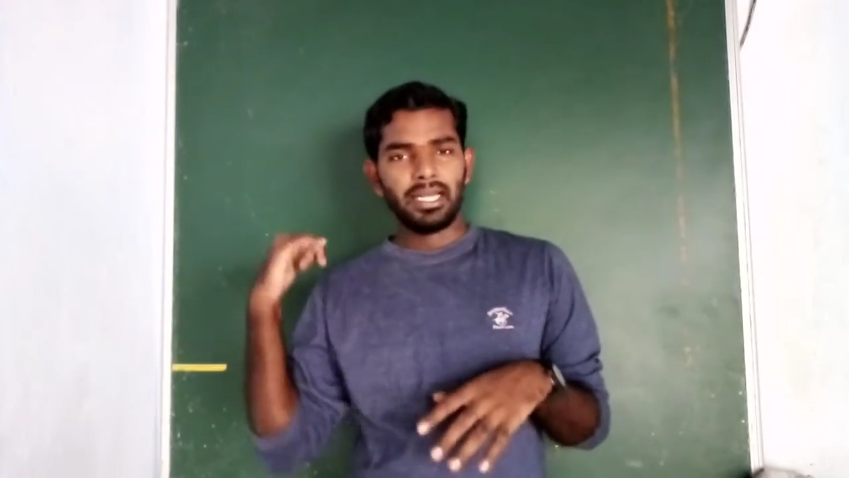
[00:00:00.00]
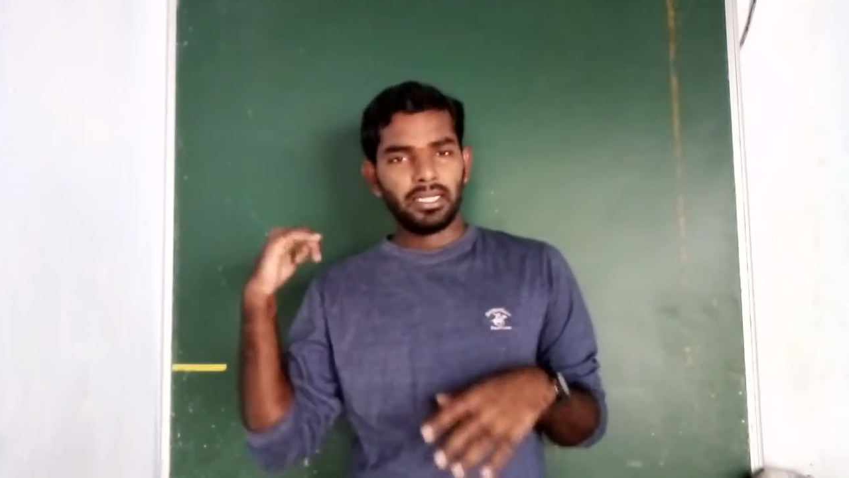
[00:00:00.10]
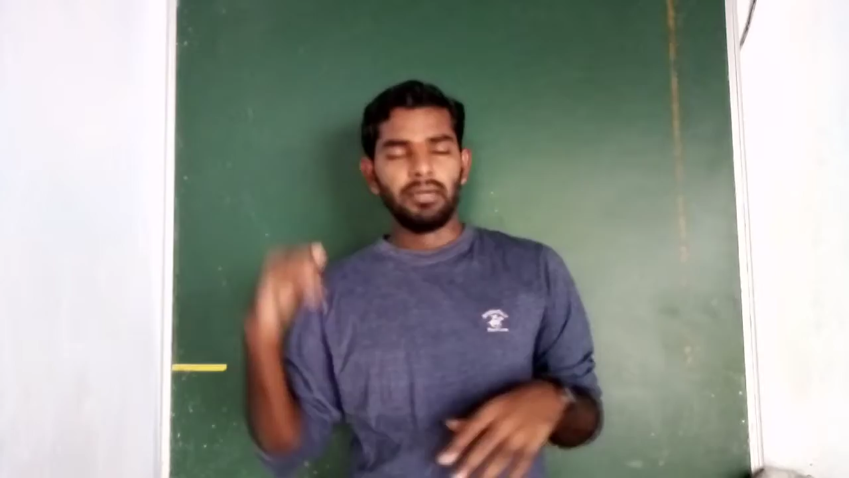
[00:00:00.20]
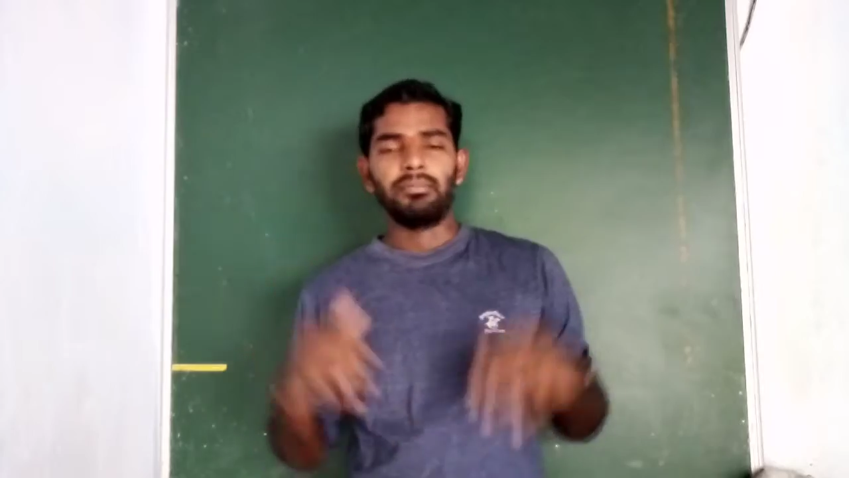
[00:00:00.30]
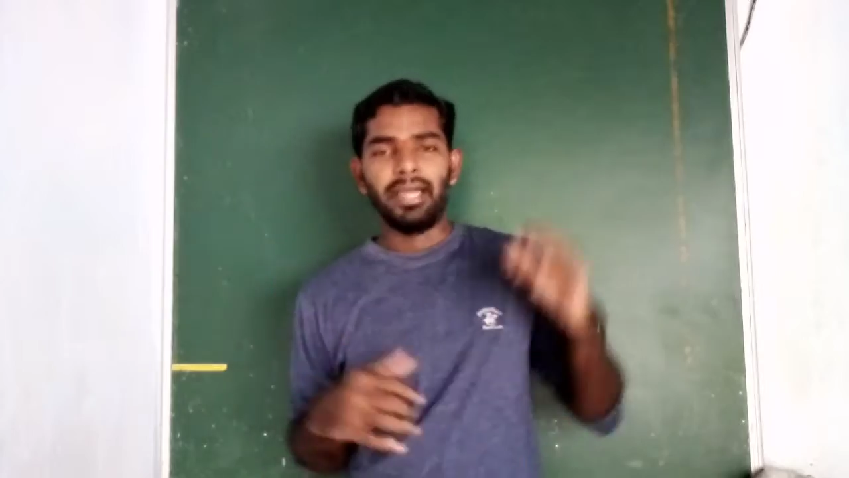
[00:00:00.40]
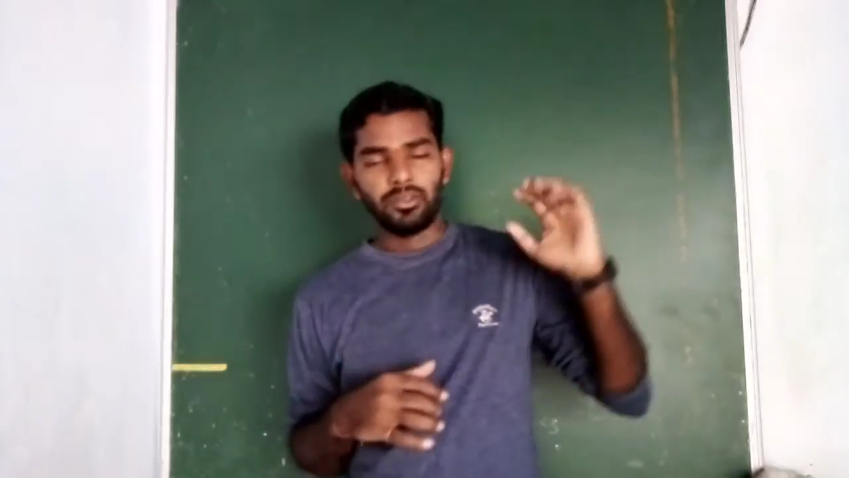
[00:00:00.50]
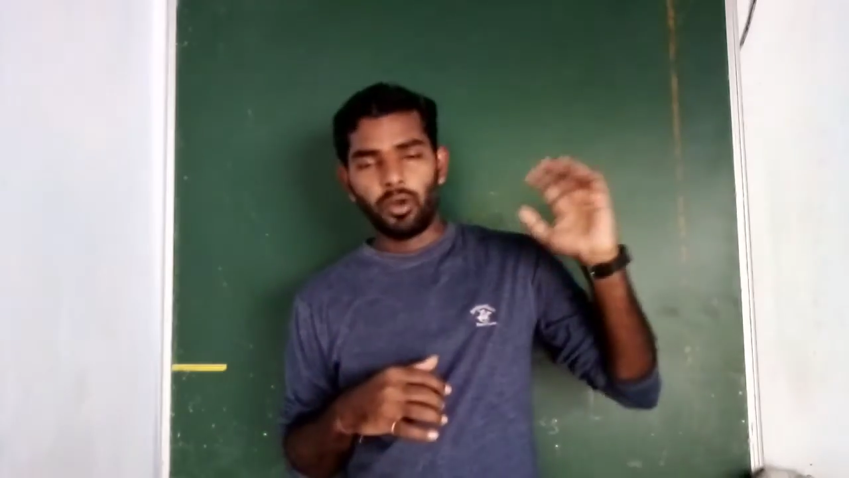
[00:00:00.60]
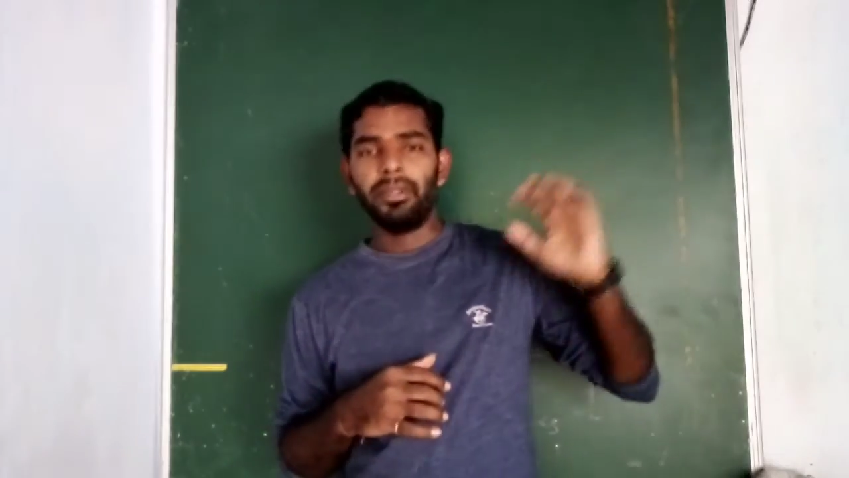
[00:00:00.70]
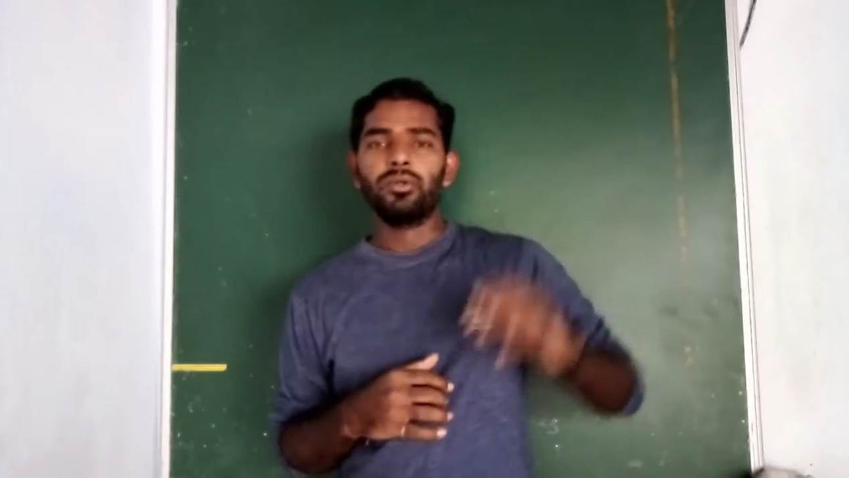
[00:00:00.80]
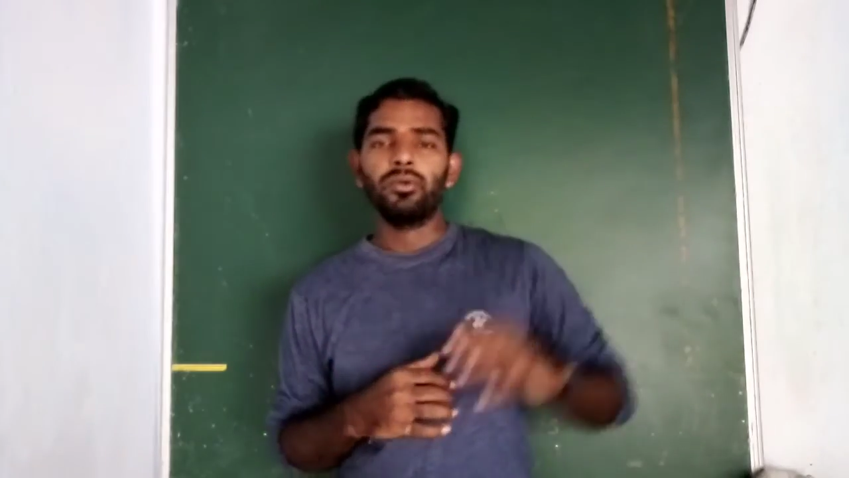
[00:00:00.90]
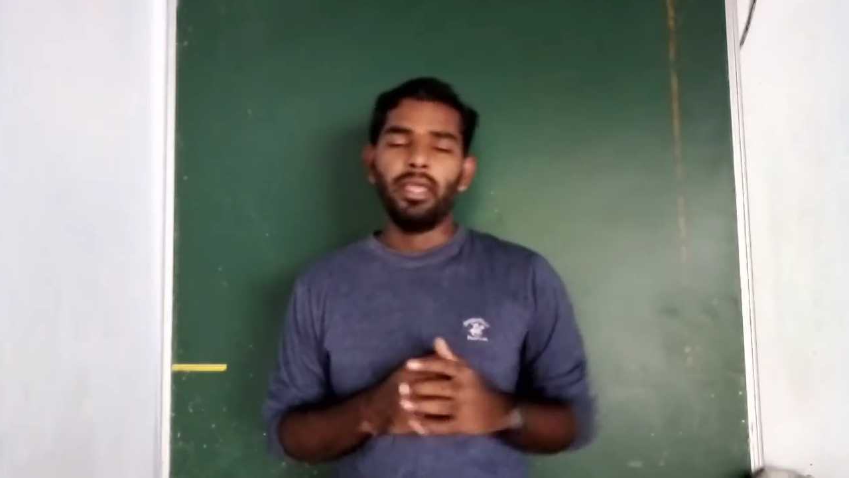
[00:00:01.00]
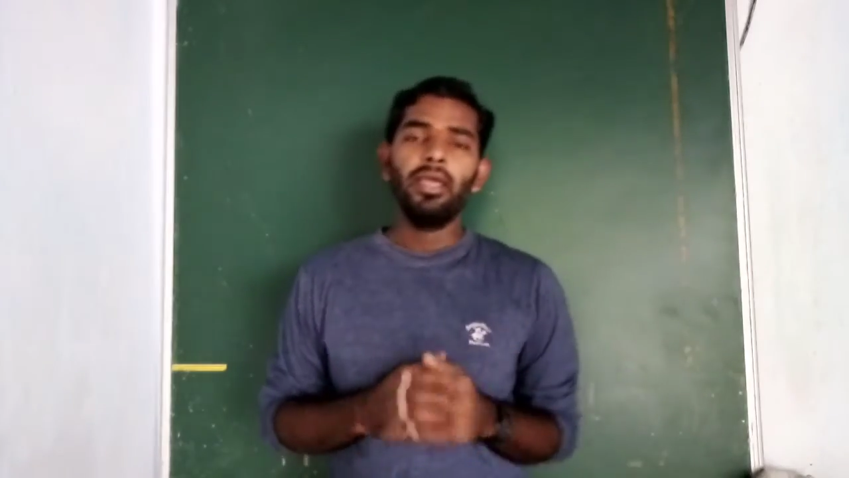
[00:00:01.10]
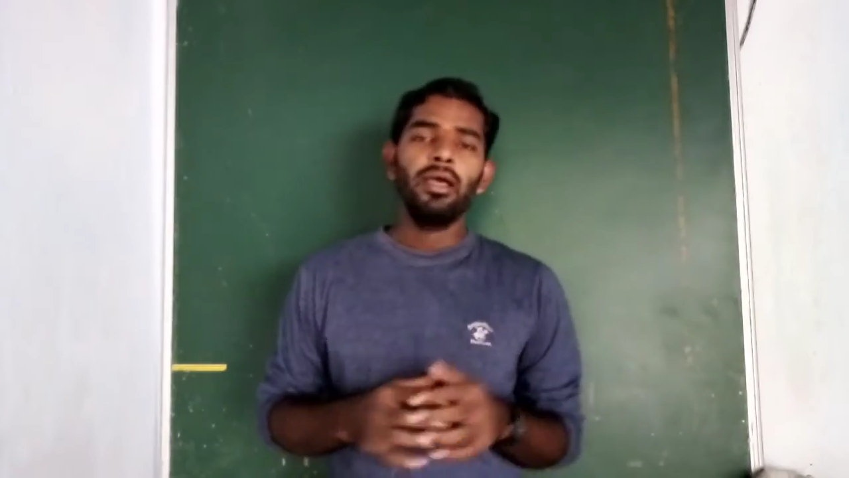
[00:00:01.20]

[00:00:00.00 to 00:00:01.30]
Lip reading: my topic today,